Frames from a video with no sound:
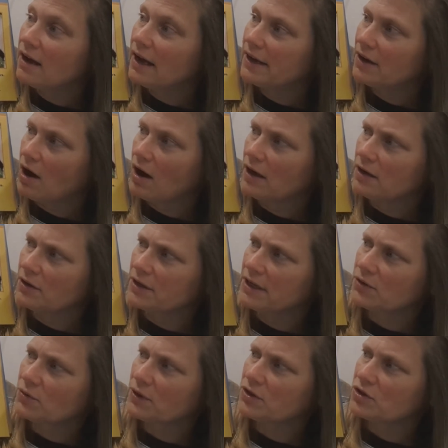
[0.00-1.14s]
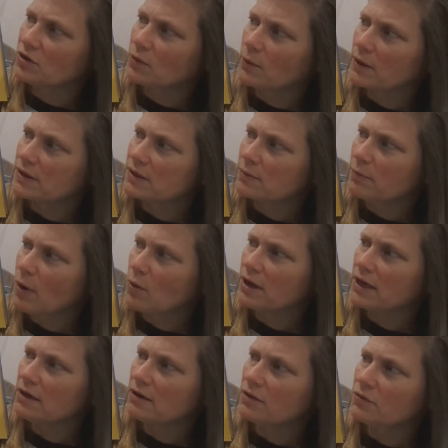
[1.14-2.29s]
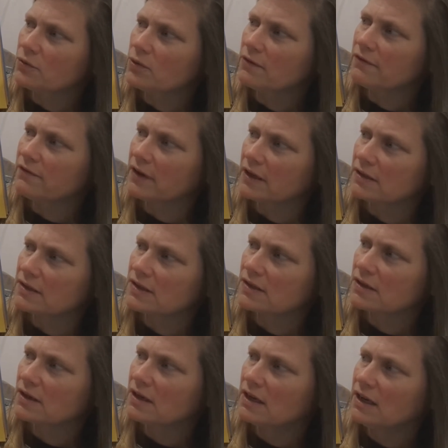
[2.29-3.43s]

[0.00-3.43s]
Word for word: An odd-looking creature was poking through the fence.